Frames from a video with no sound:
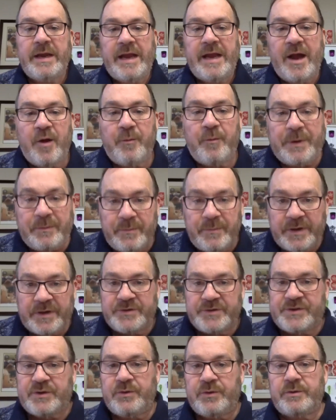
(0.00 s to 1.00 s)
helping
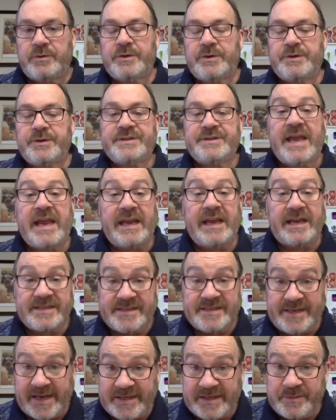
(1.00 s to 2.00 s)
middle schoolers take
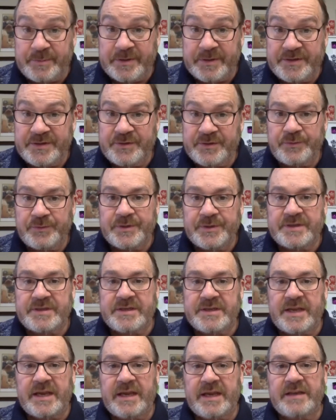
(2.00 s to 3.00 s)
assessments through the
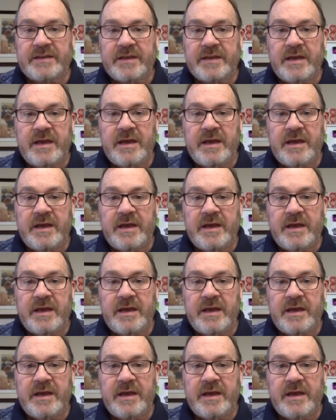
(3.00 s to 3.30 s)
state